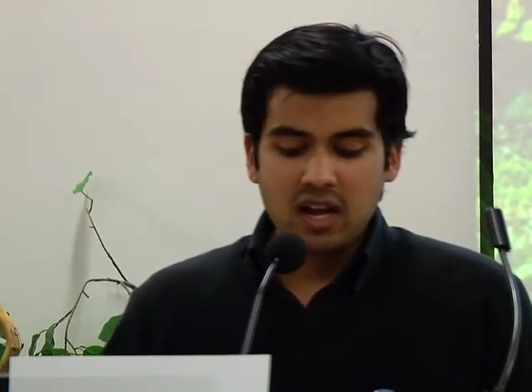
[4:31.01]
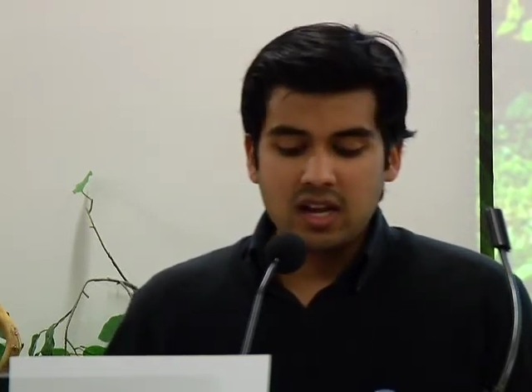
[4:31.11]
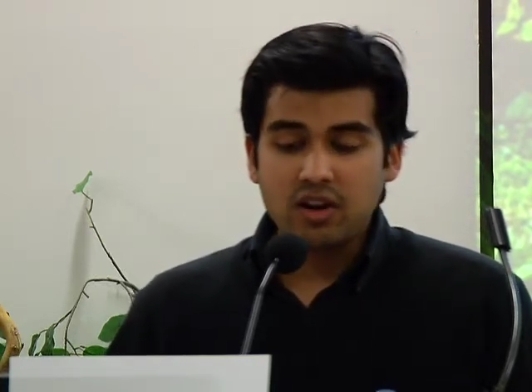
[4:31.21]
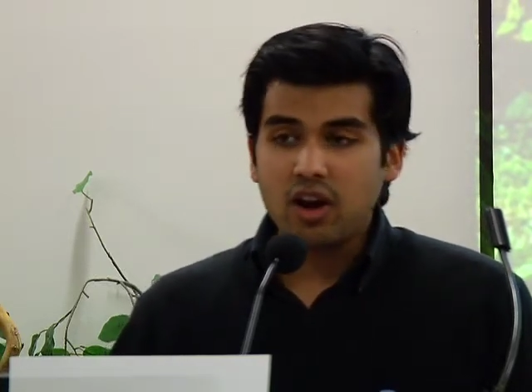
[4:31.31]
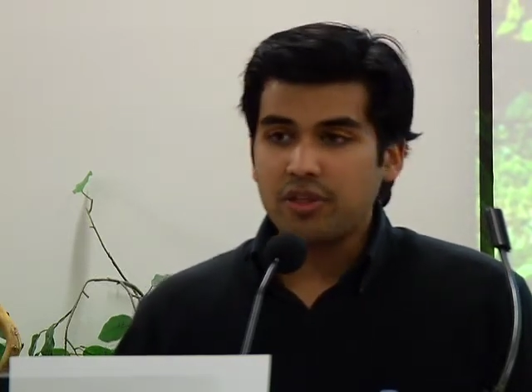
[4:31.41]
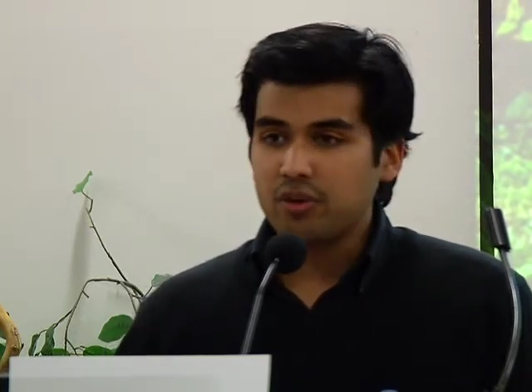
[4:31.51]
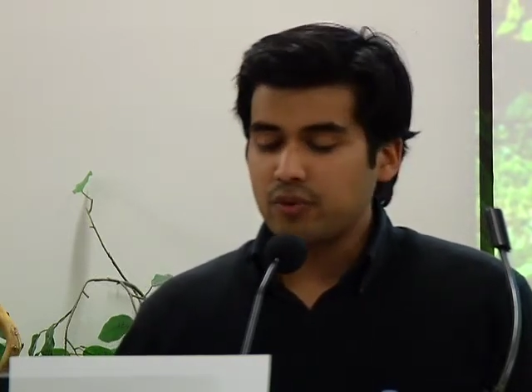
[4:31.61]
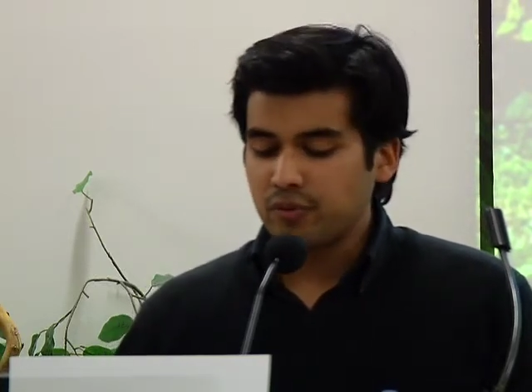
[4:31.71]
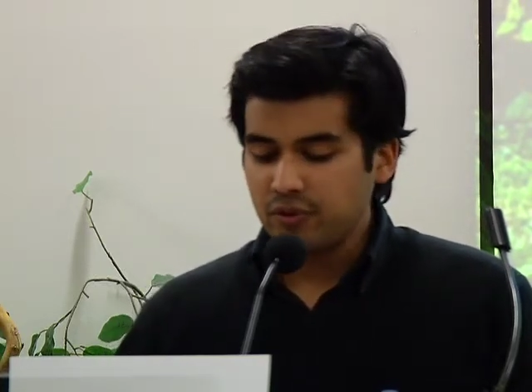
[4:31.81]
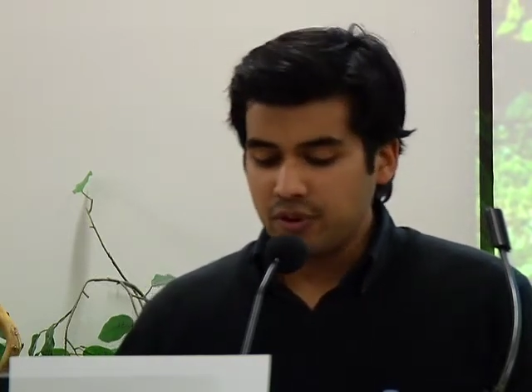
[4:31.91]
uh, an author
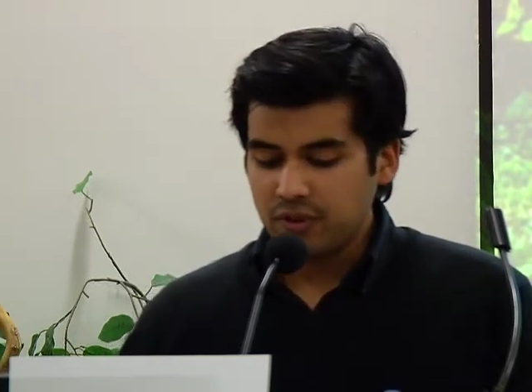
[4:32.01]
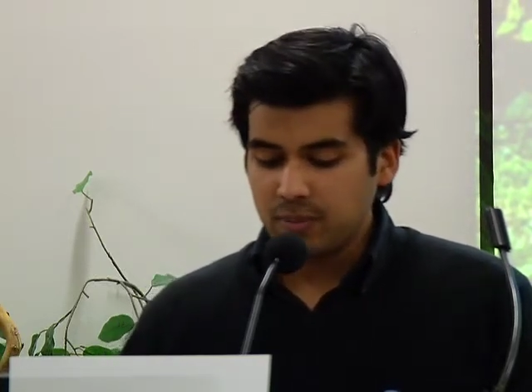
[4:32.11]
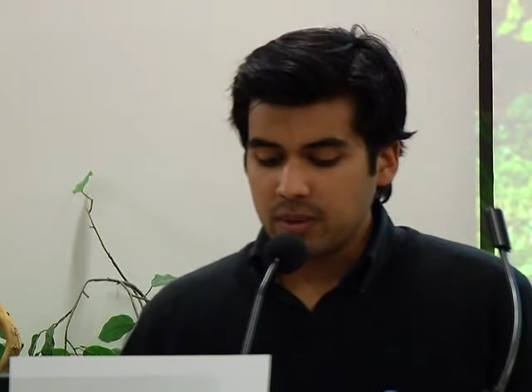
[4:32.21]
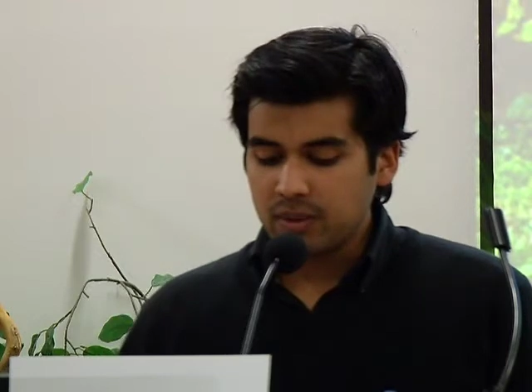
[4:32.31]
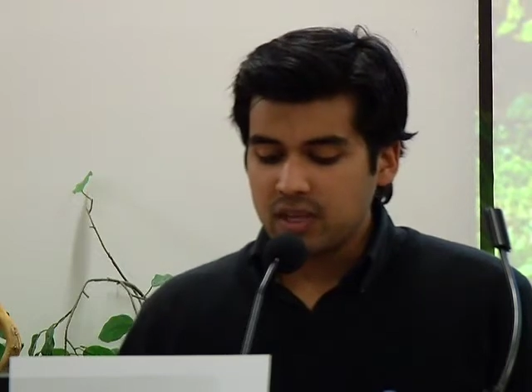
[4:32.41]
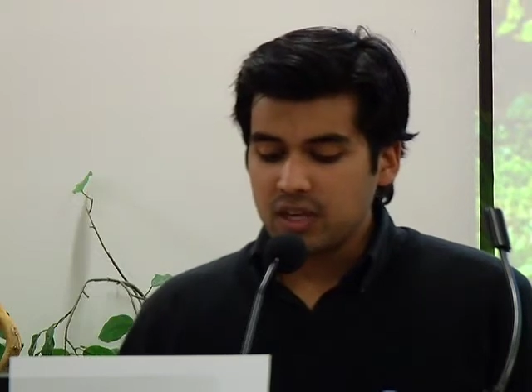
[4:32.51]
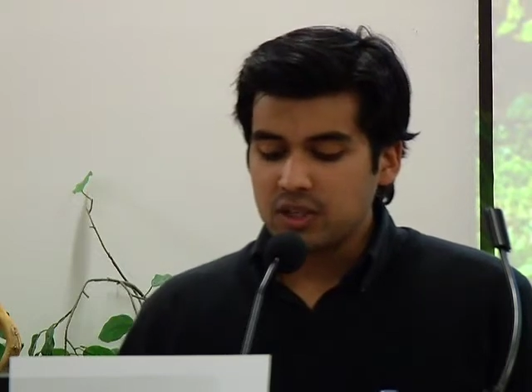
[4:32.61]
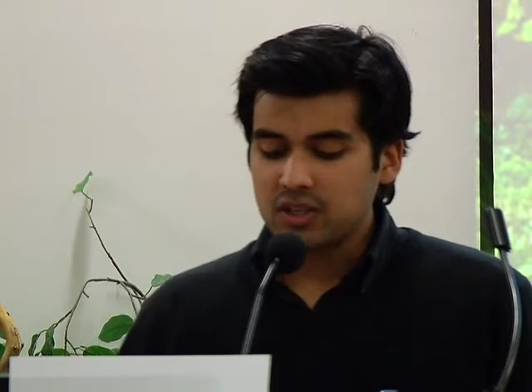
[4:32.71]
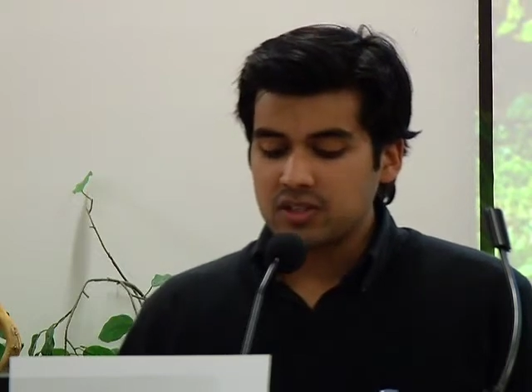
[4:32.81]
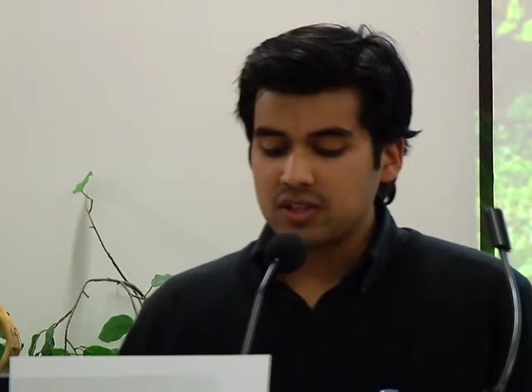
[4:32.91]
of over 50
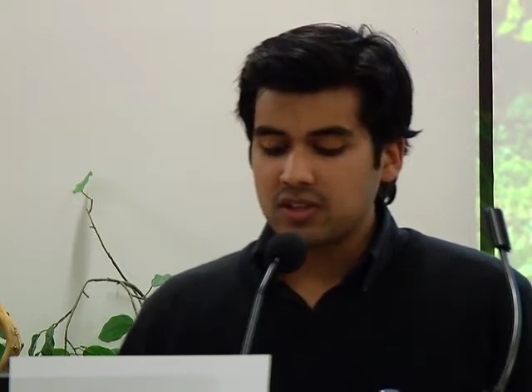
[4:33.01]
publications.